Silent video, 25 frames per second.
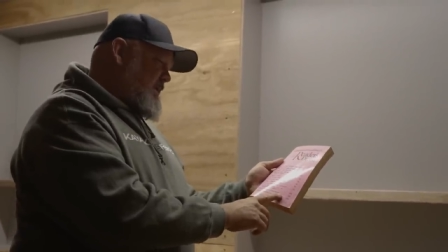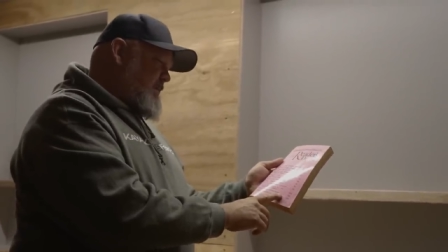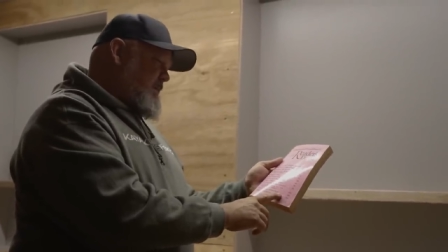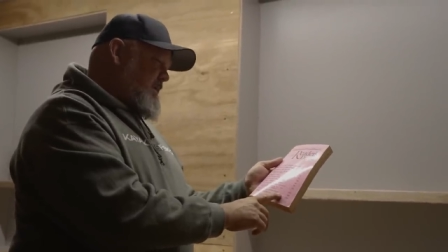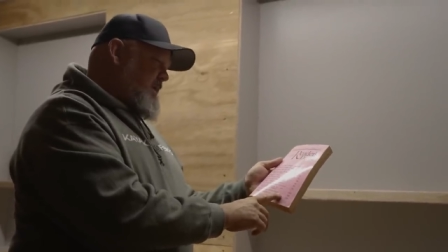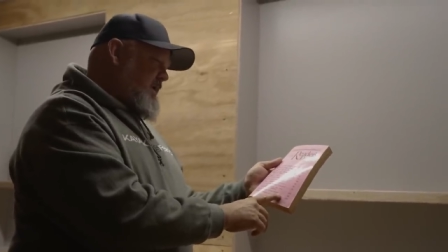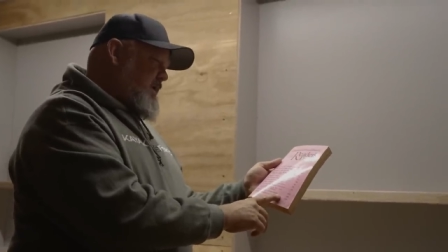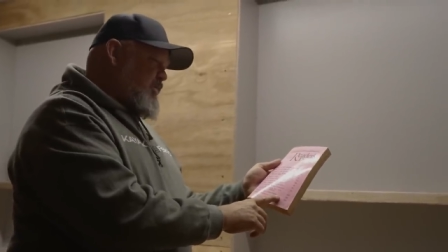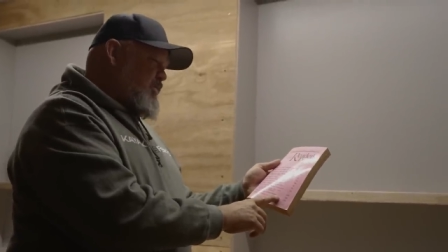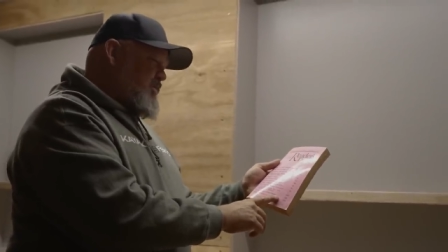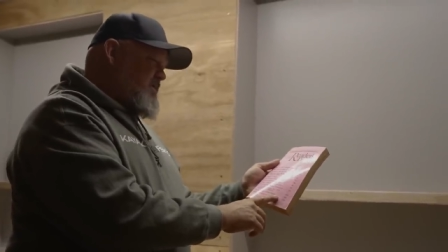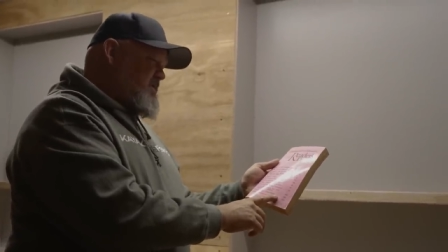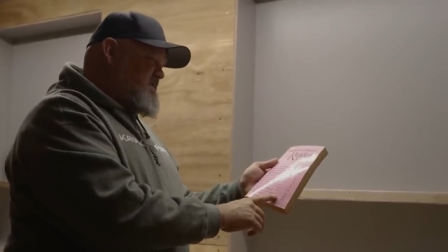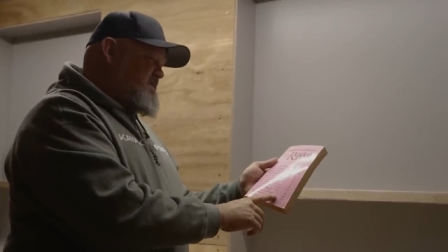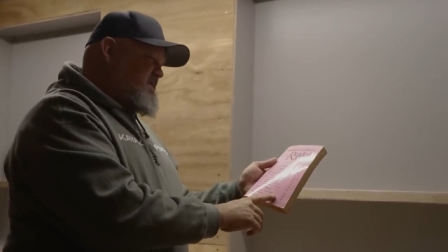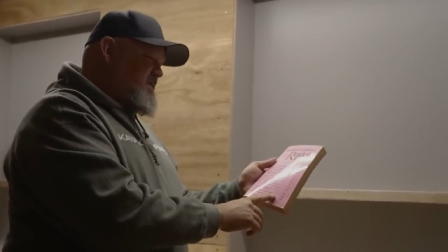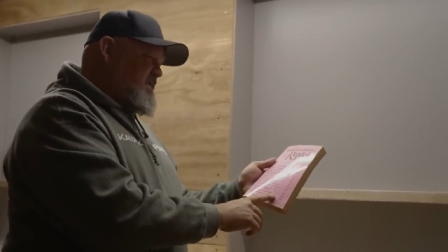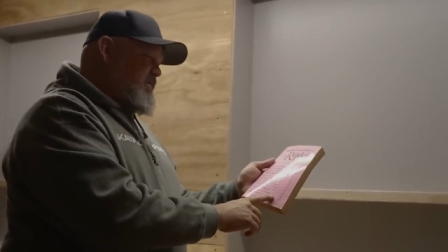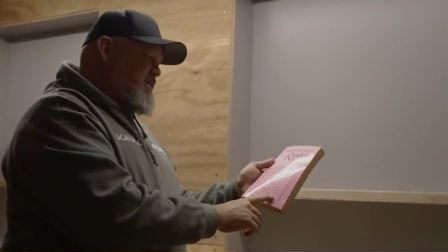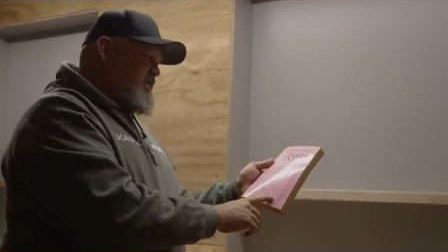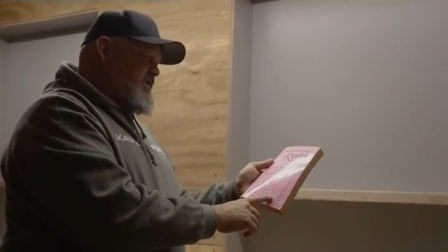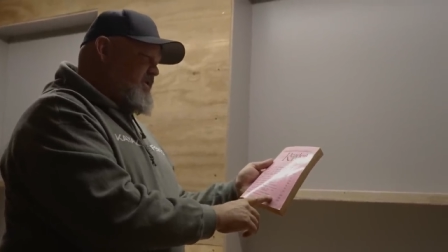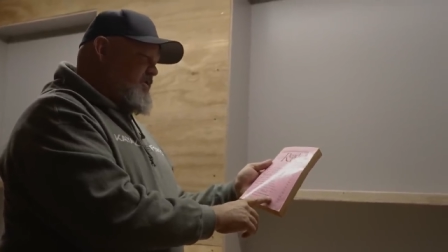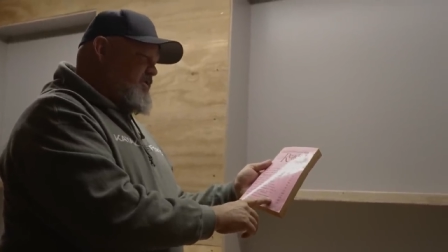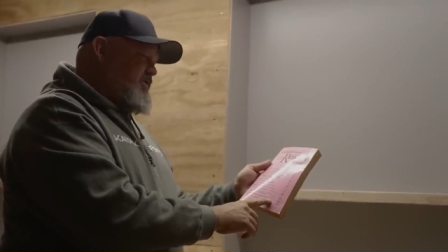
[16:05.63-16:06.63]
But I want to see
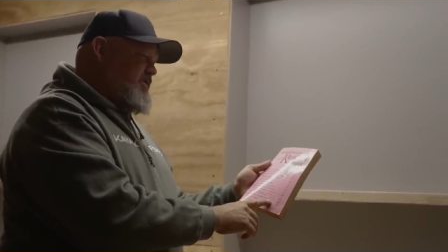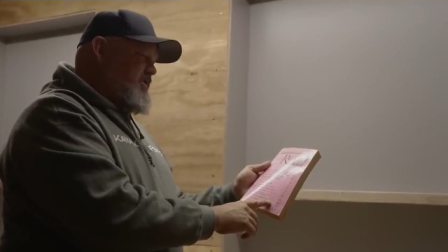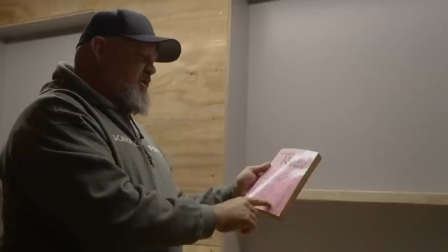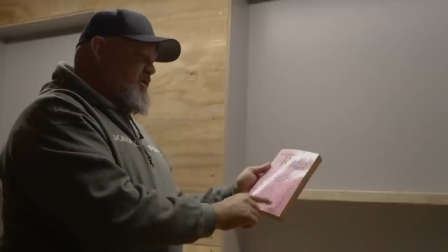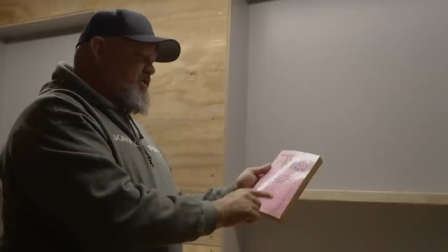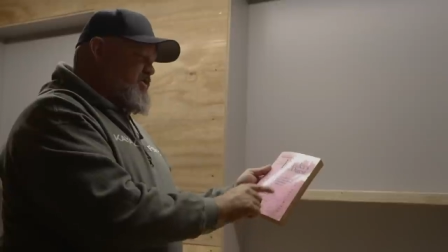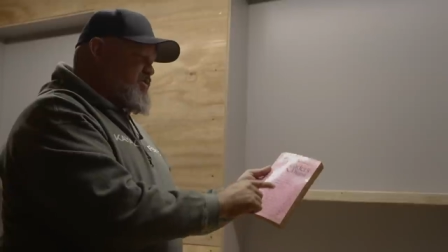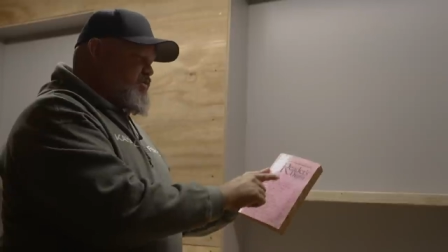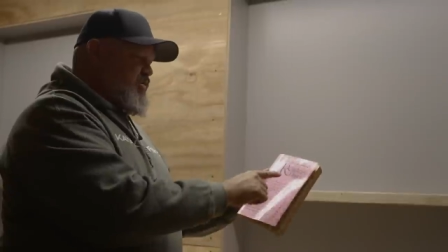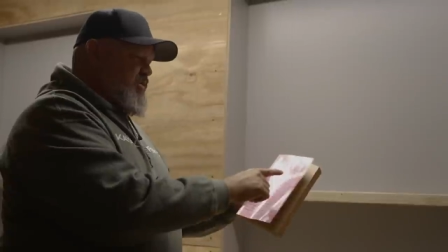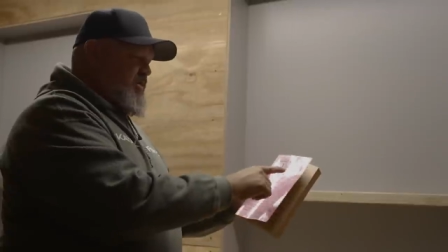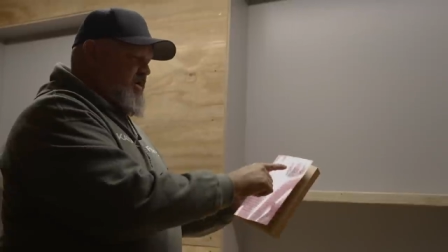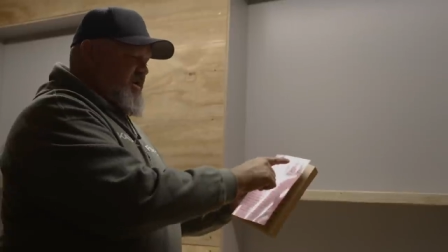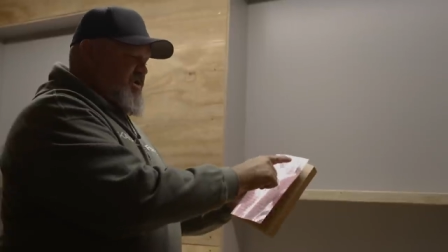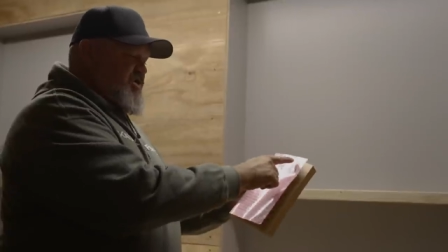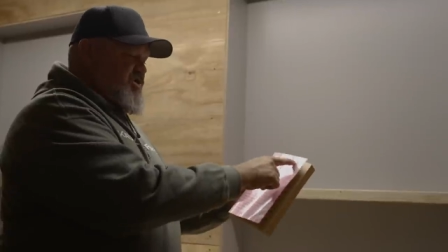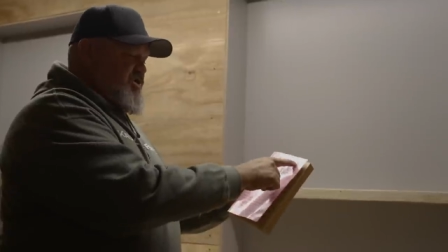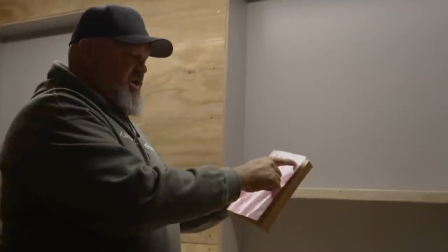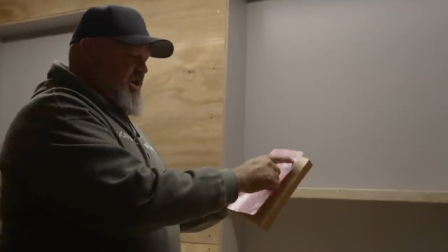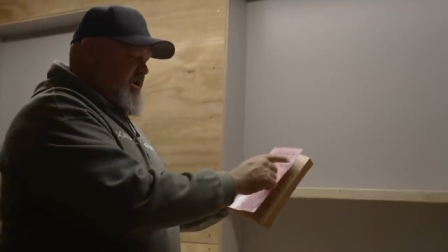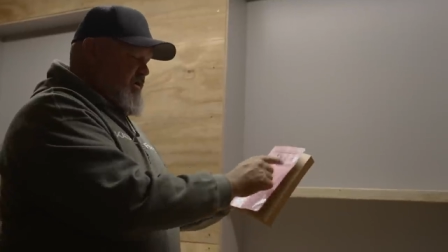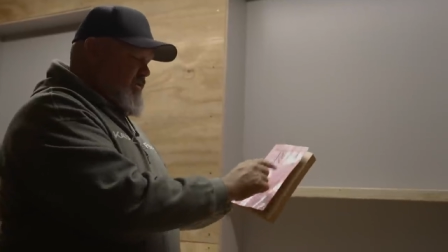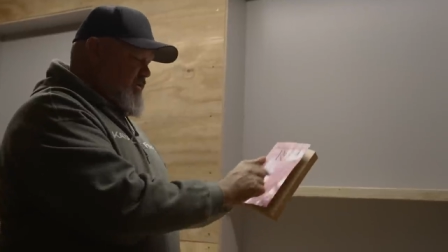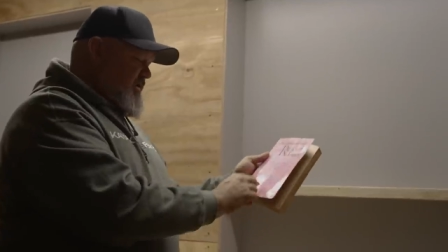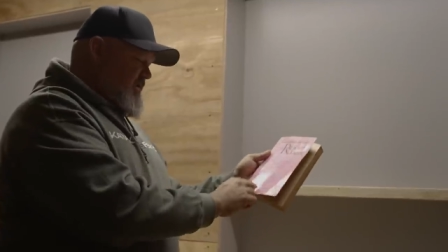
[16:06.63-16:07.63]
what their thoughts were in
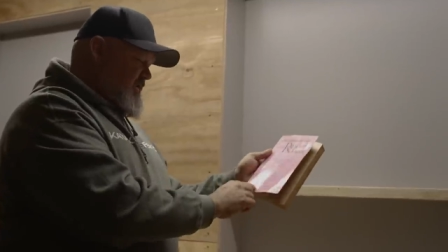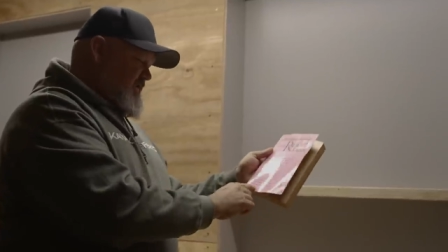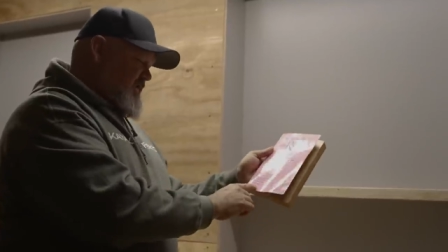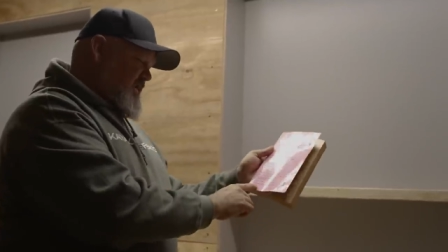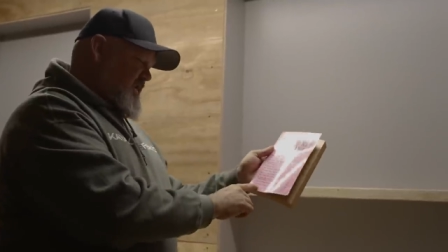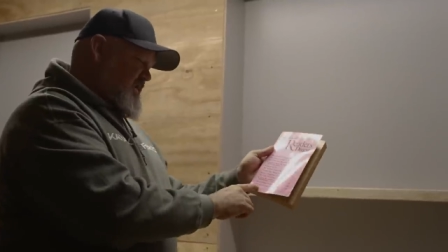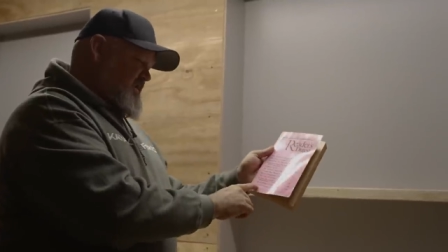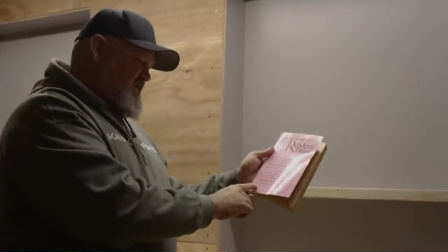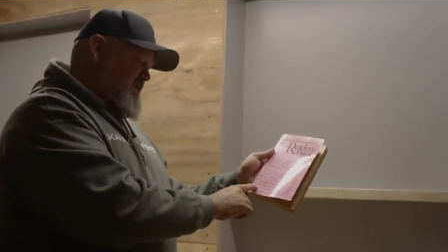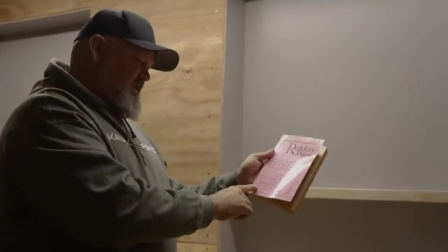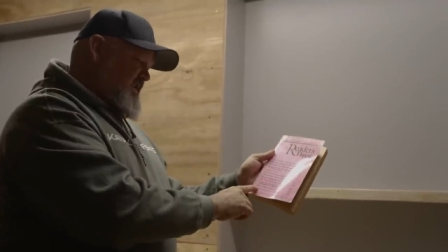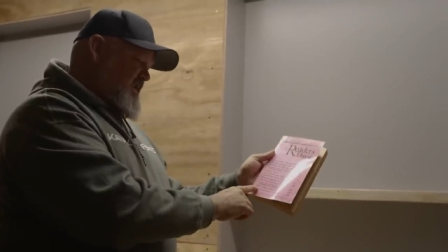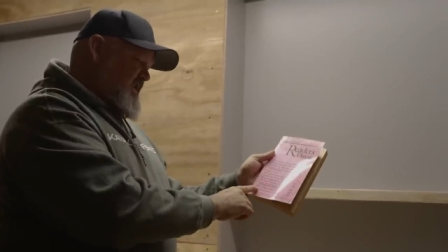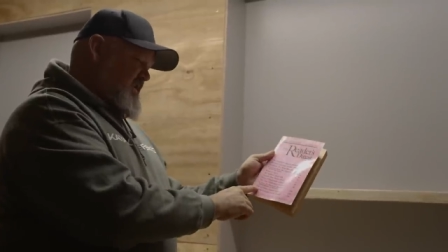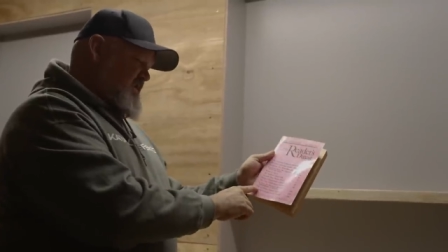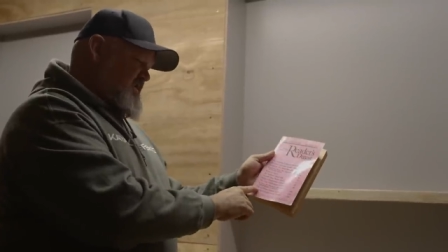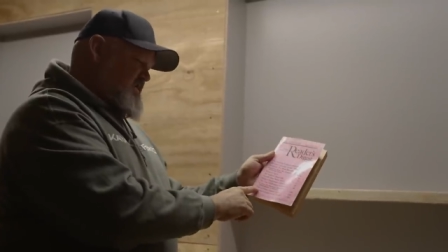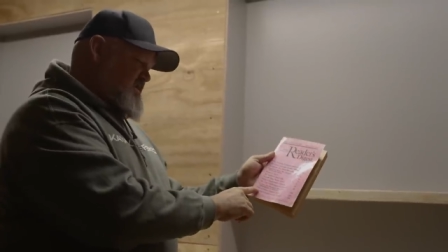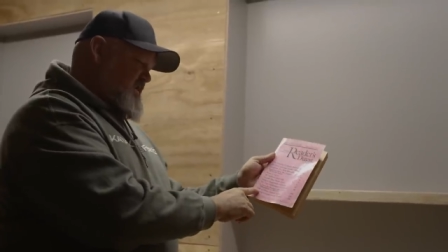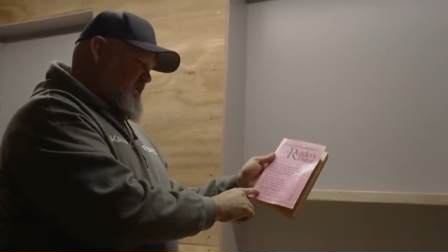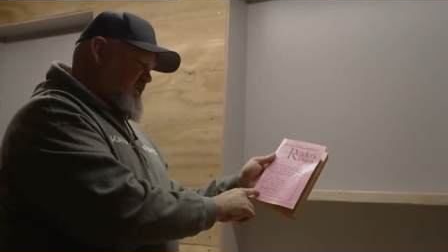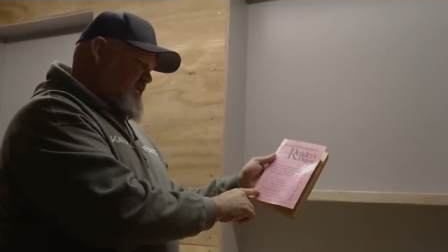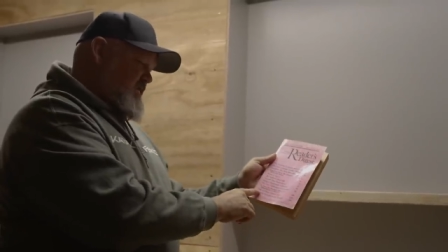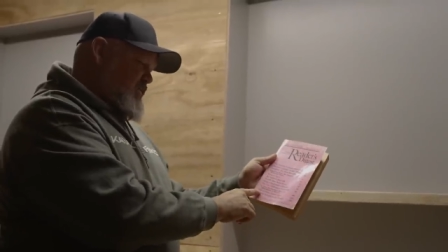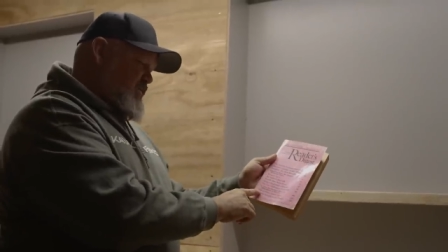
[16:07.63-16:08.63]
January of
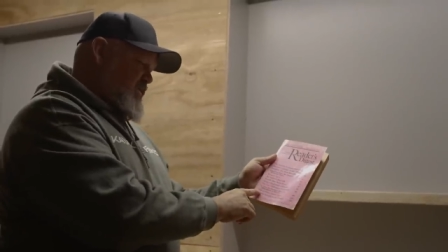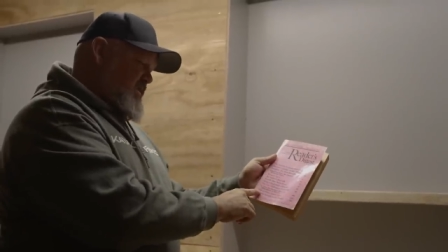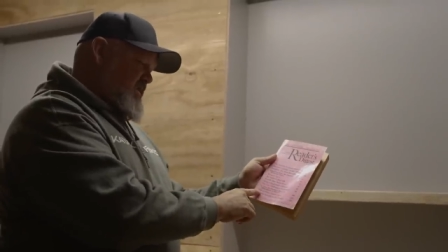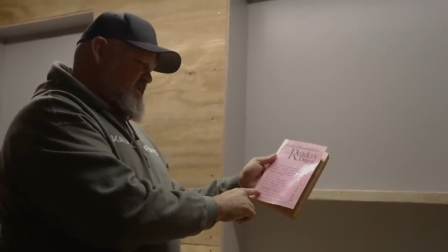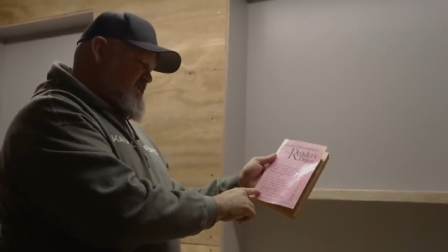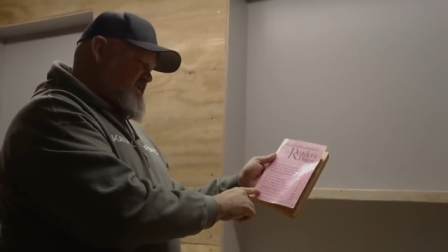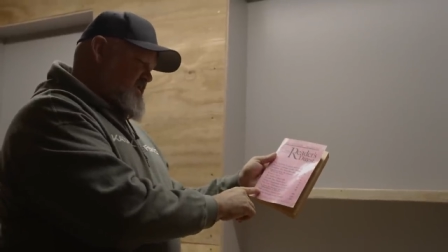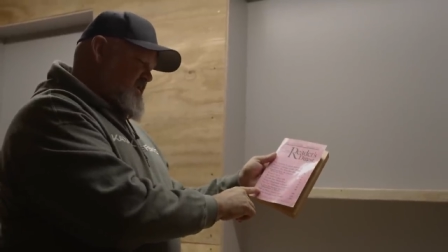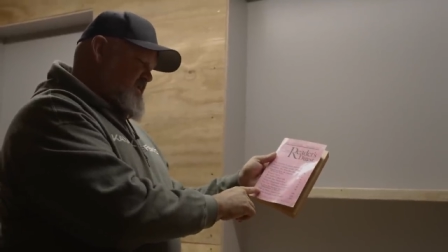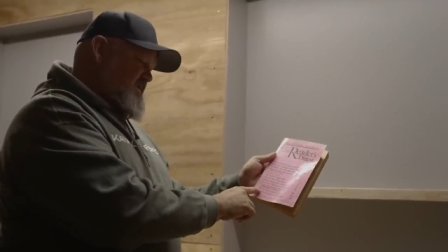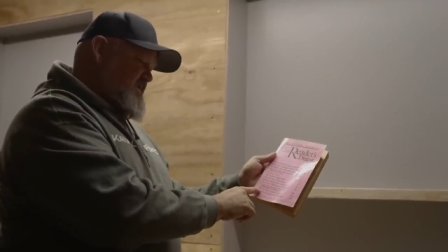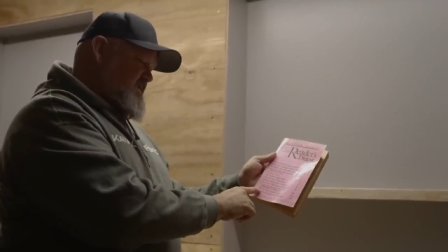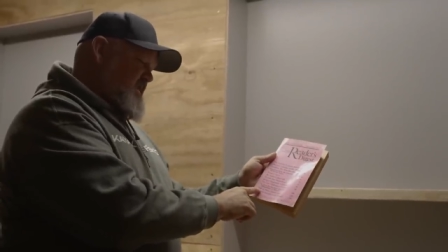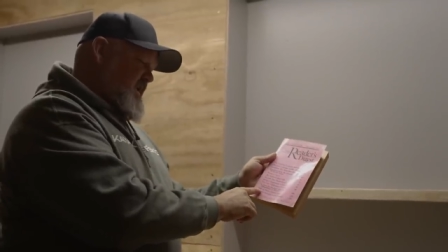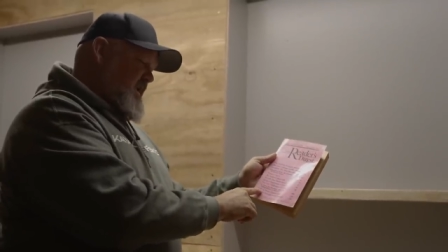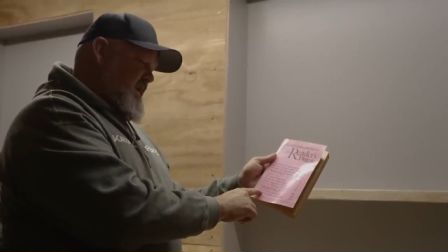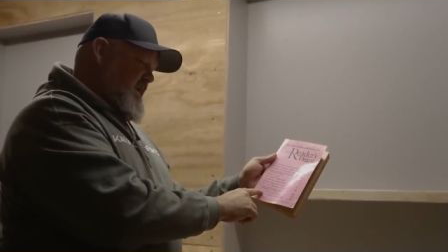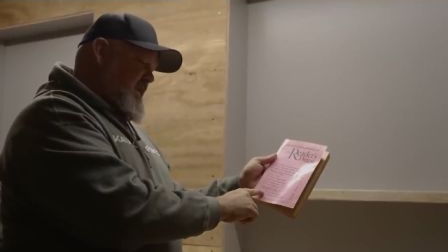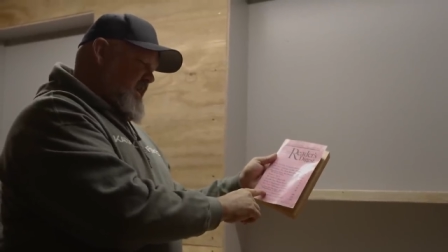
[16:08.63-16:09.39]
1987 when it says,